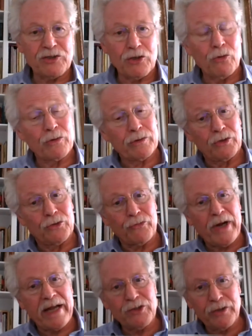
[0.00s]
So
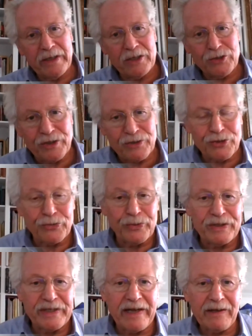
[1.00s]
congratulations to
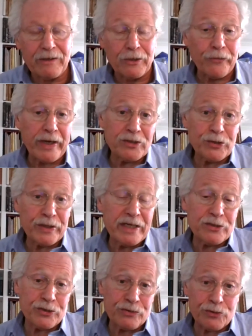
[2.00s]
ADEA.
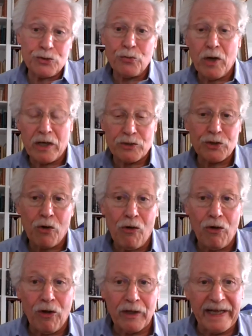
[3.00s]
Congratulations to us
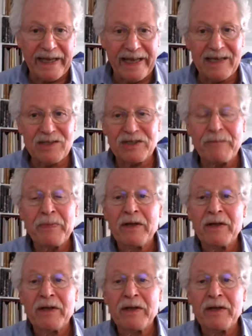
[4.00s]
all, I guess,